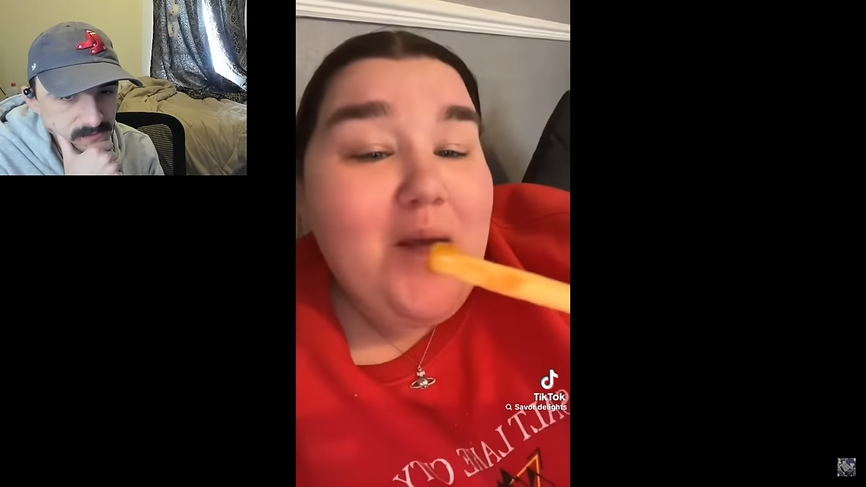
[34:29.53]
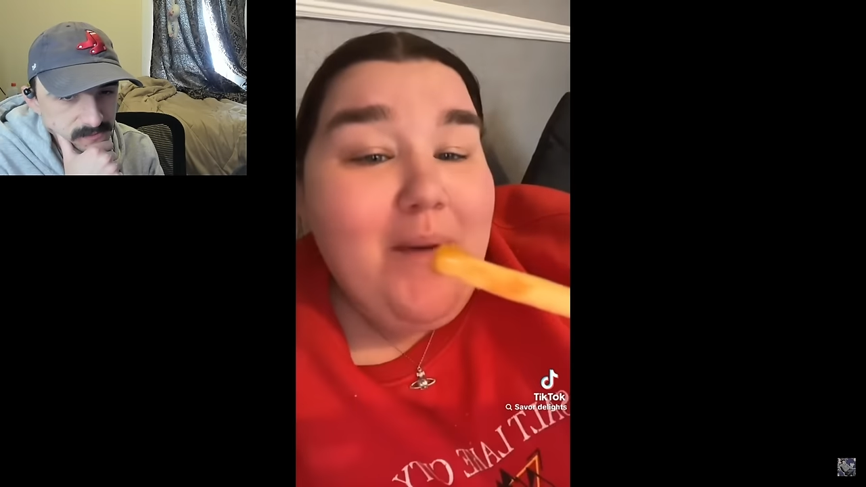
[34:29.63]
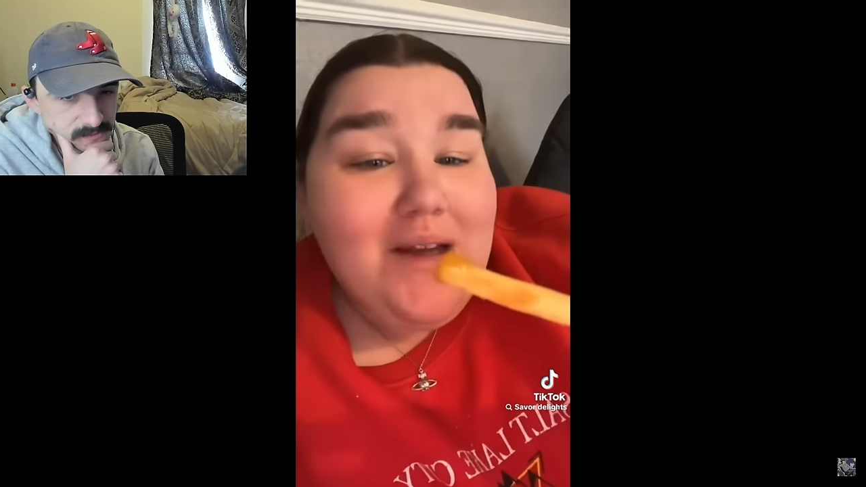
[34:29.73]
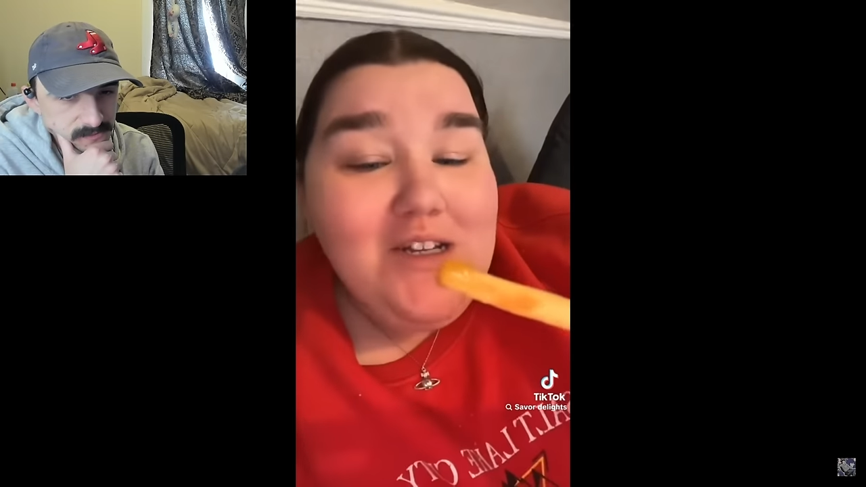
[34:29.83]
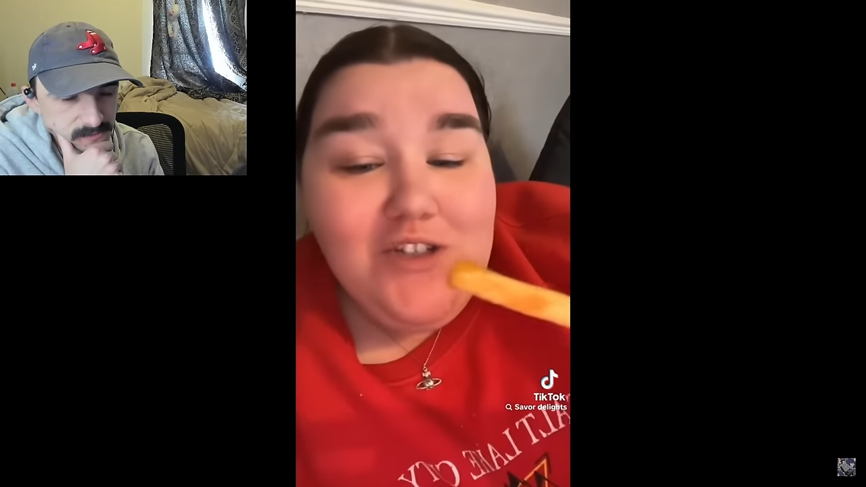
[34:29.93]

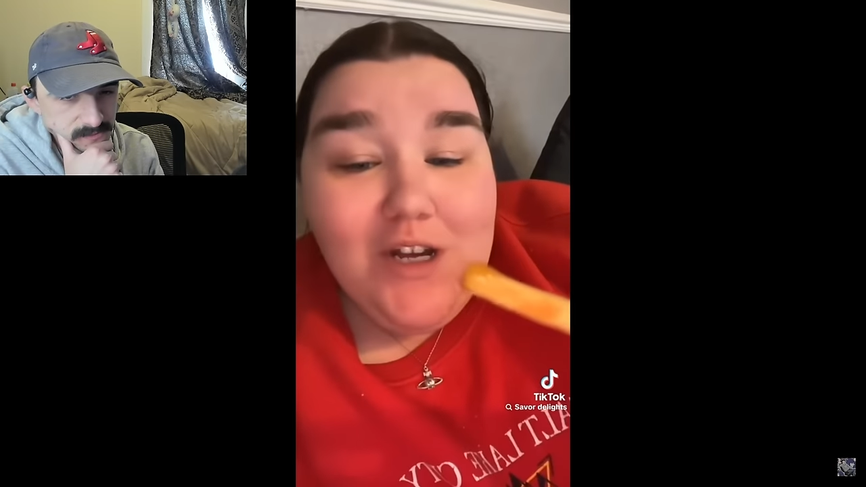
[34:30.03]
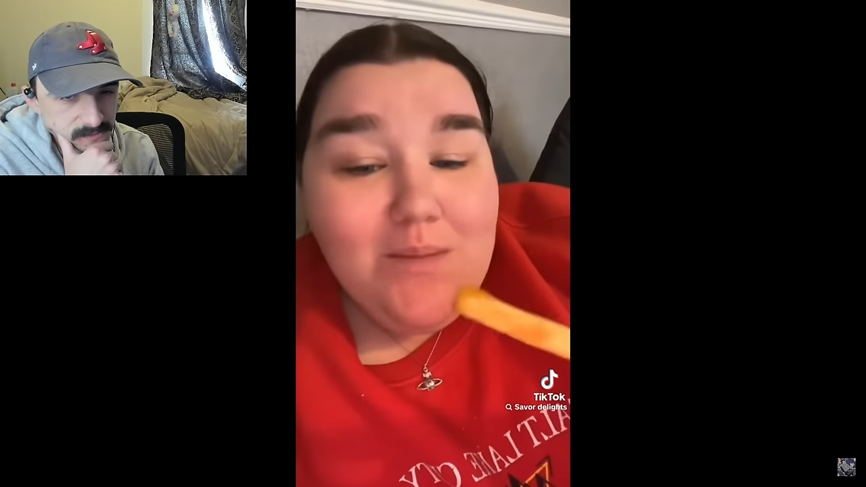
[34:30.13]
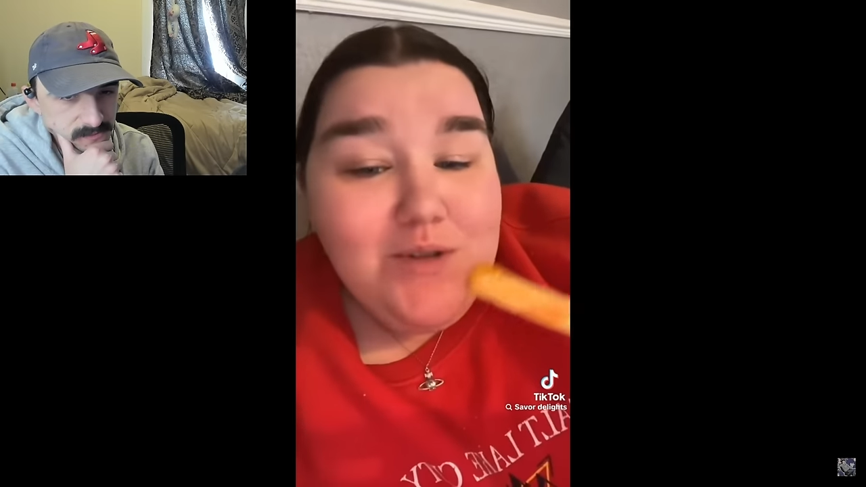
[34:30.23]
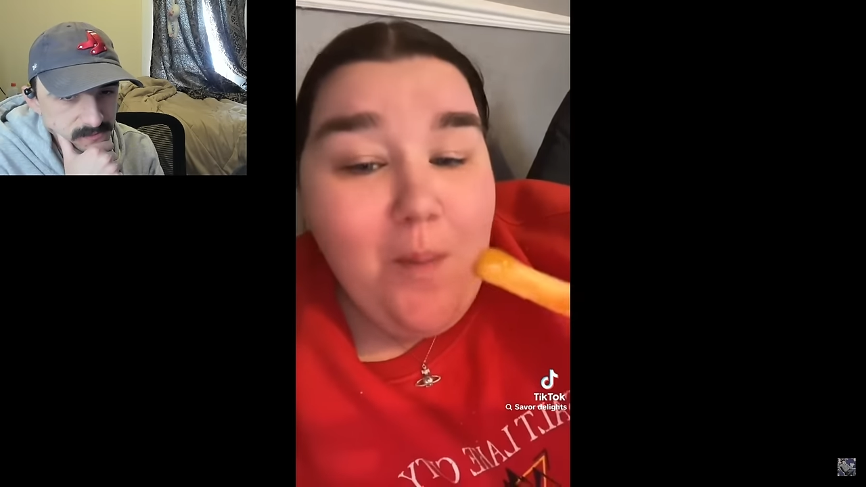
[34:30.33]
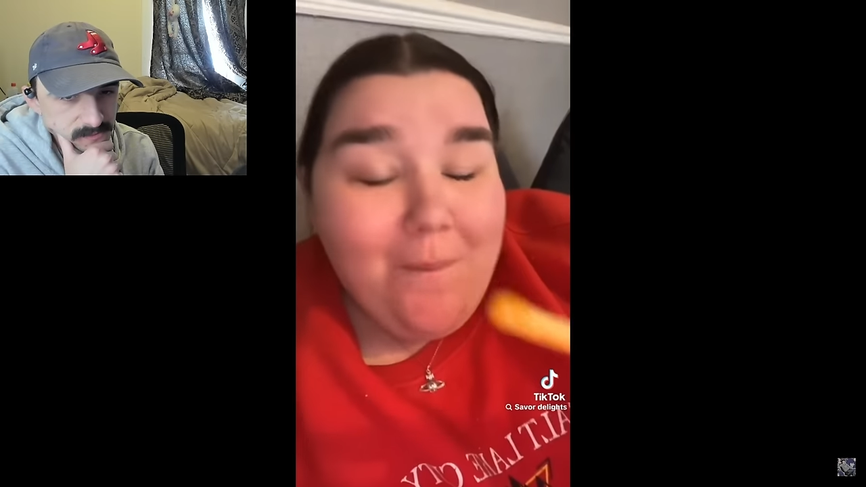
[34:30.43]
I was not
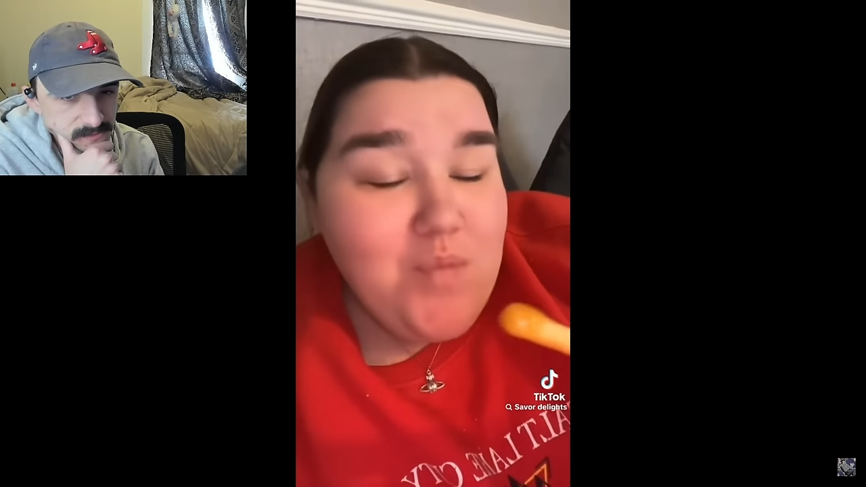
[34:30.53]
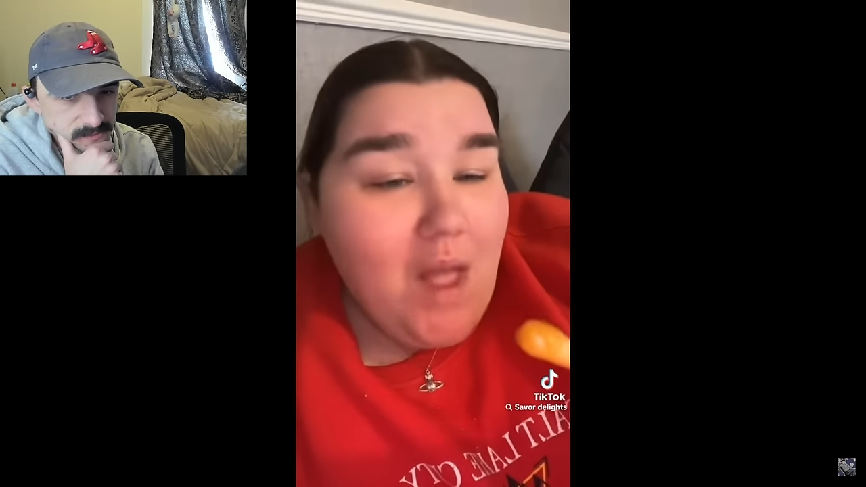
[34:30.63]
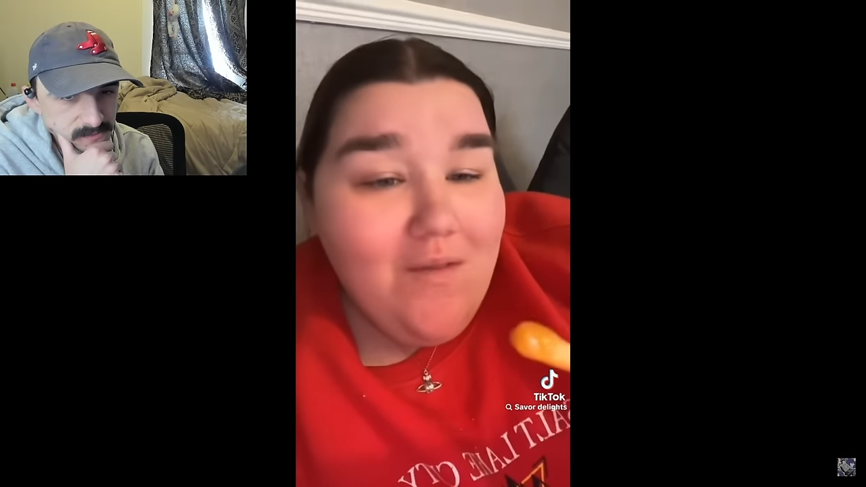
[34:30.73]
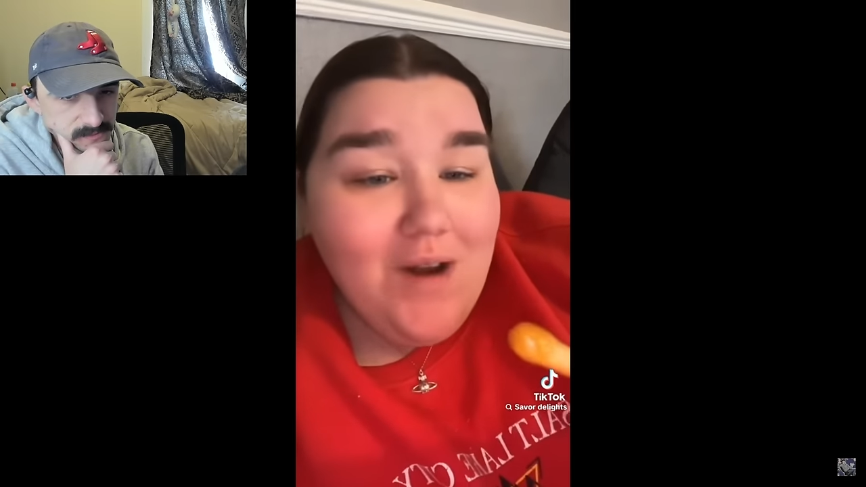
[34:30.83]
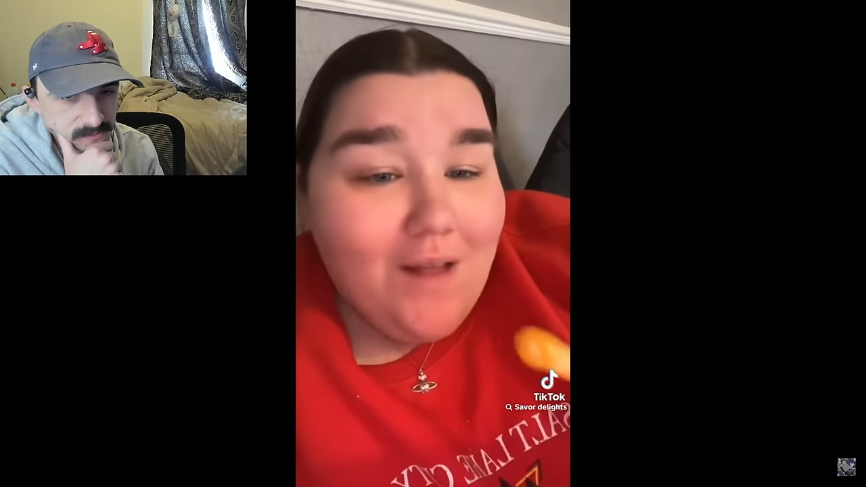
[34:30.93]
expecting the
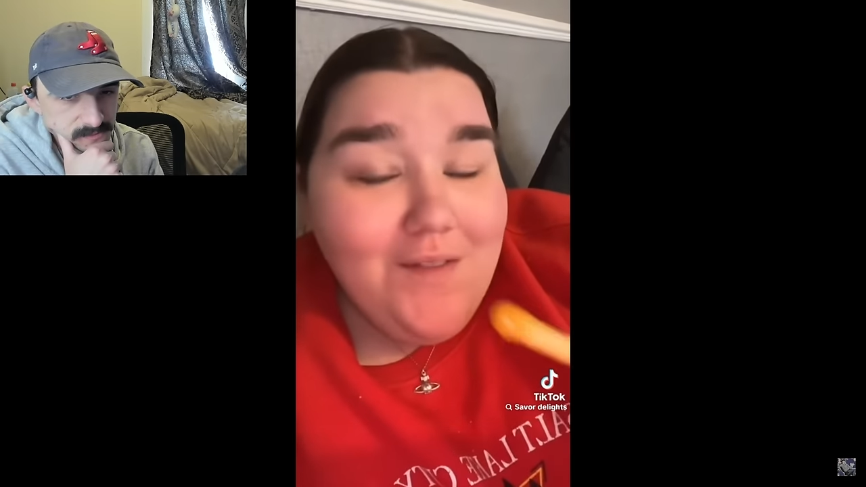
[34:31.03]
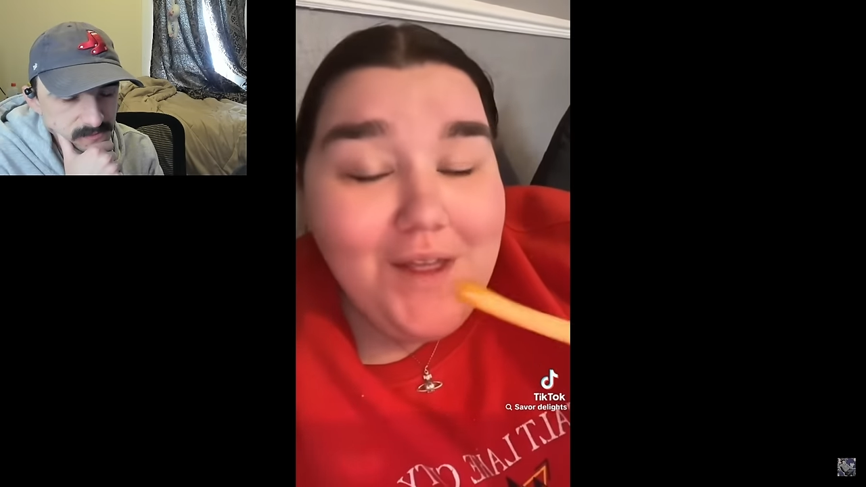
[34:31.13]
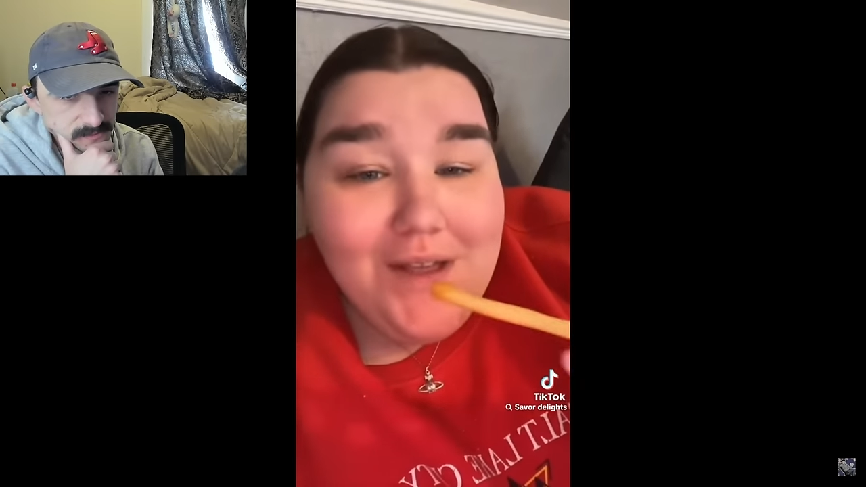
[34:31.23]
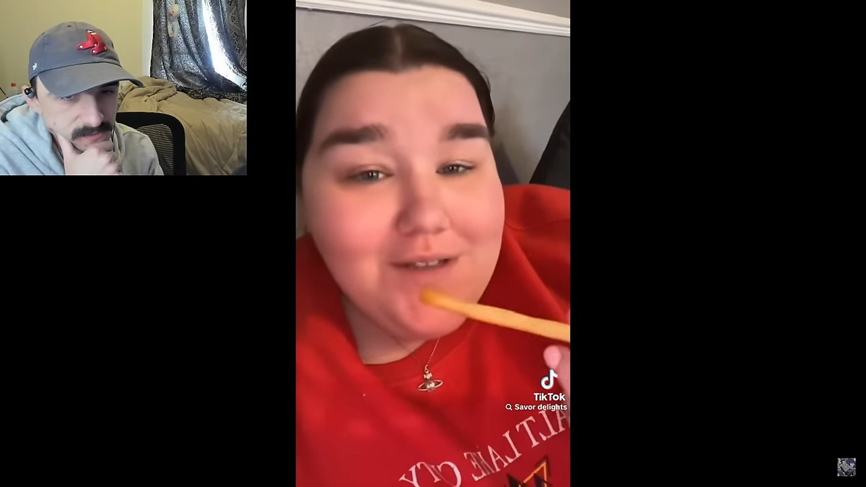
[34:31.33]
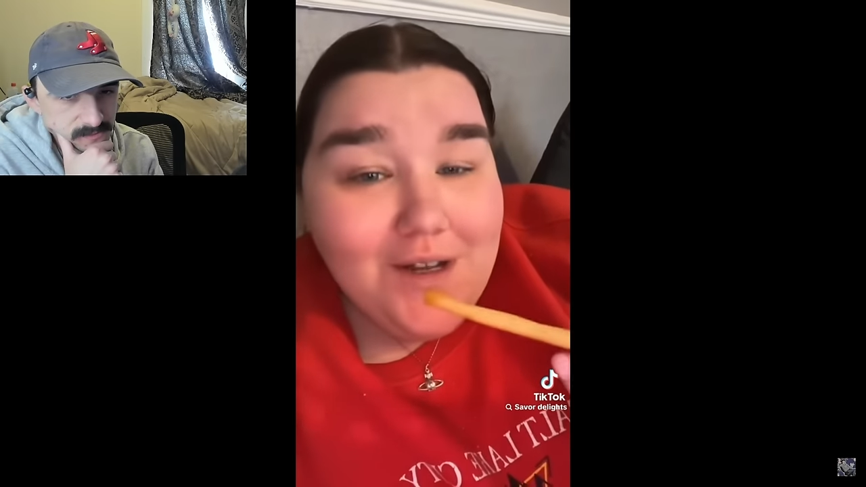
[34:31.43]
fries to go
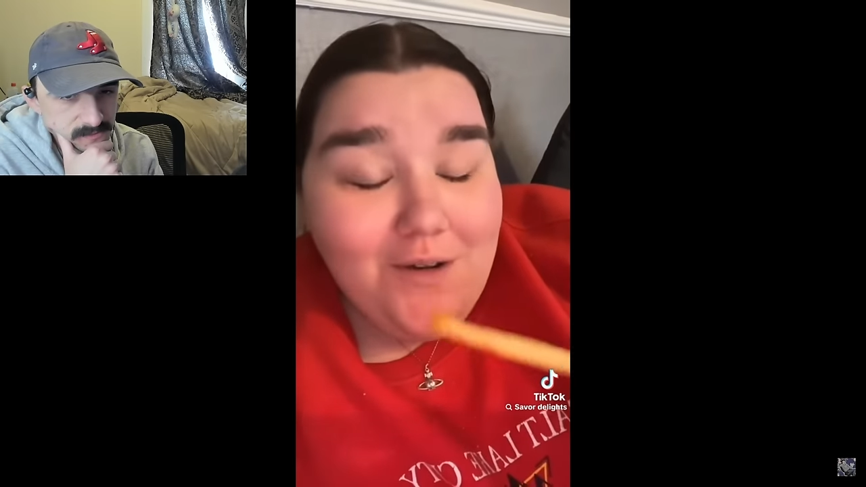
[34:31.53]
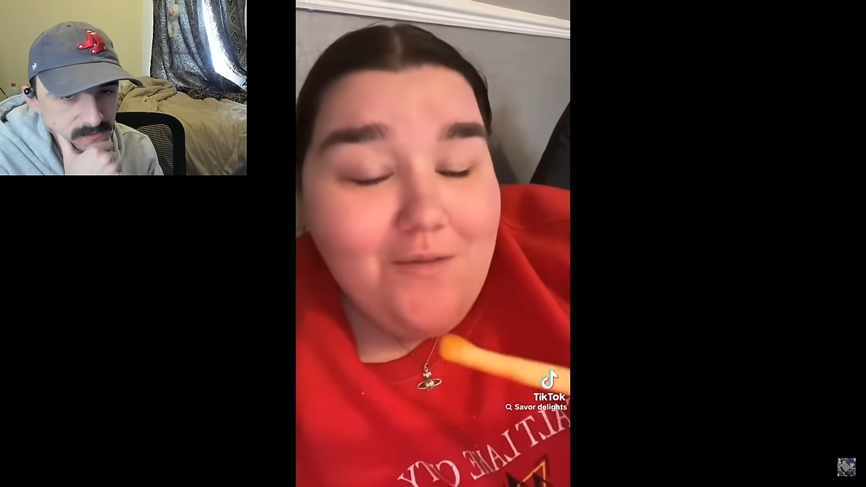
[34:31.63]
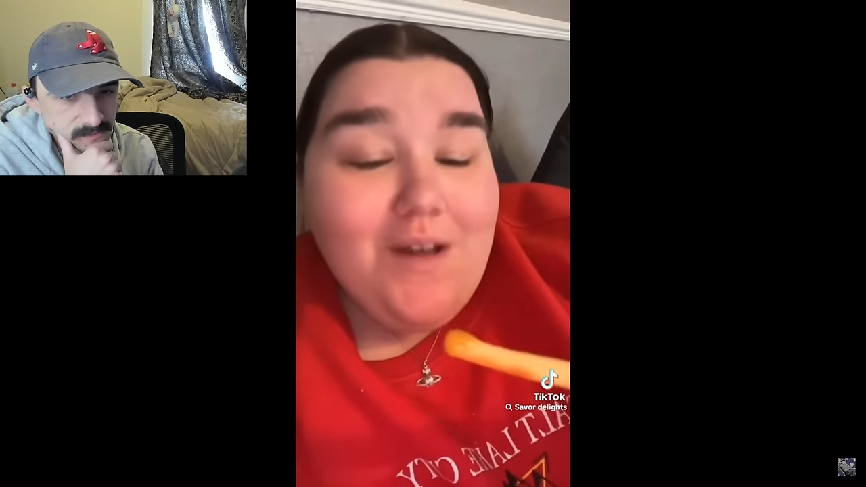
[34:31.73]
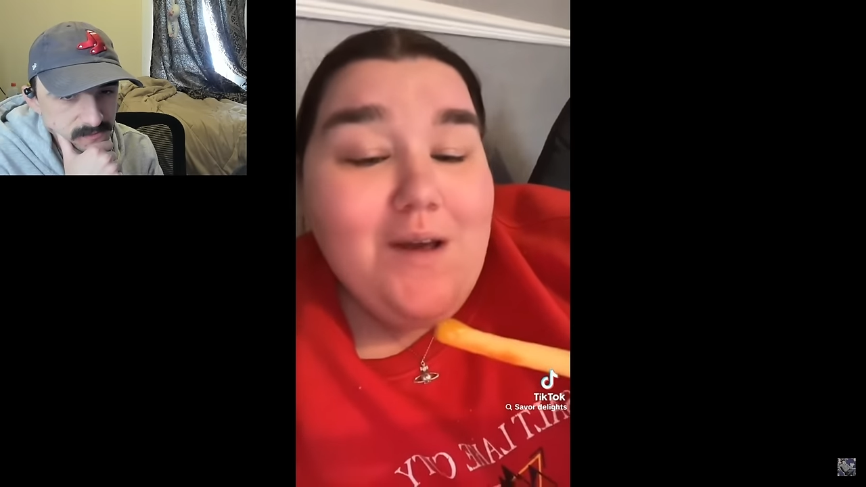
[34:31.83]
to be that good.